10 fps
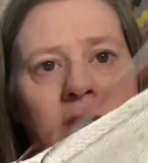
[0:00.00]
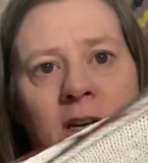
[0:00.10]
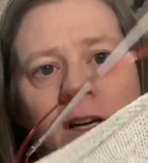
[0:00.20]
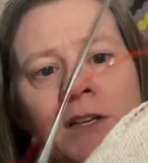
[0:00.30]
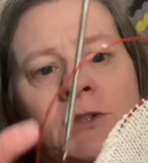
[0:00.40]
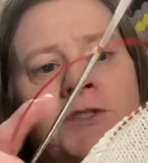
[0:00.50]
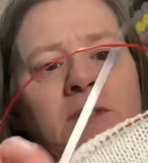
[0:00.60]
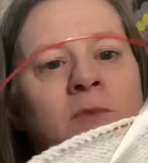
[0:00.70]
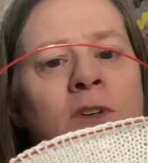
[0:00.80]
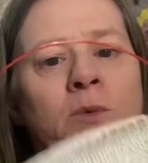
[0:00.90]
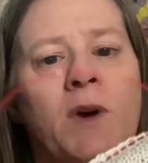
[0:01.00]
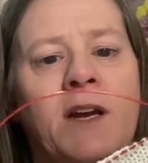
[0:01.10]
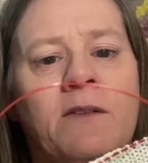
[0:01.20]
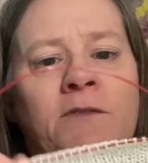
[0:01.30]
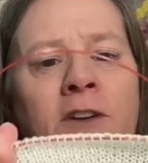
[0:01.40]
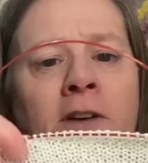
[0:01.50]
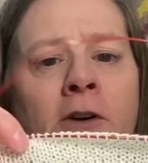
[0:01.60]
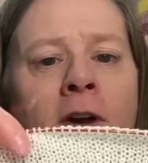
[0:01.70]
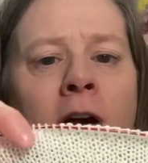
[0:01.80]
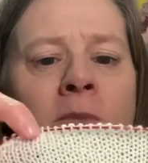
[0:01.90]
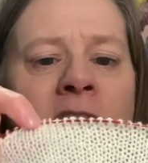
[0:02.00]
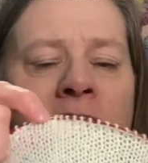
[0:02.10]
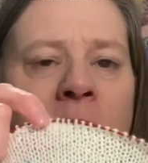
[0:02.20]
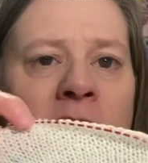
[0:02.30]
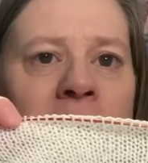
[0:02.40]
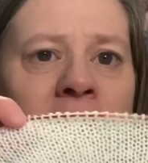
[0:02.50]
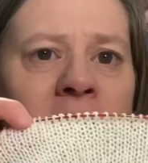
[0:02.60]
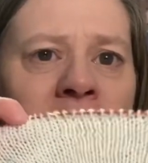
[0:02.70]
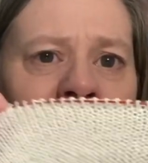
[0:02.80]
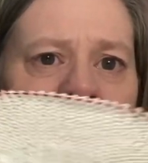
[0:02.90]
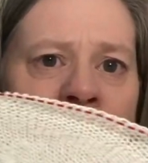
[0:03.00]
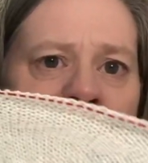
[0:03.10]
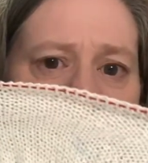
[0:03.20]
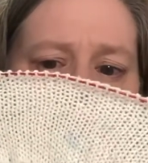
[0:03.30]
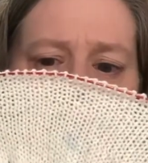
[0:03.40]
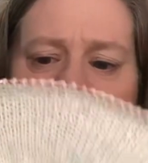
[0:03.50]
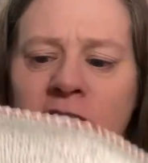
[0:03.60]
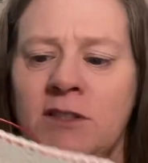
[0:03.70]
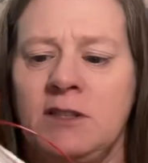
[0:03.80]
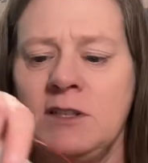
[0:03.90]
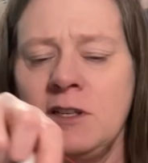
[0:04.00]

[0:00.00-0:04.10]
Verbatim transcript: I gotta do some more weighing, figure out how much I'm using in this second section,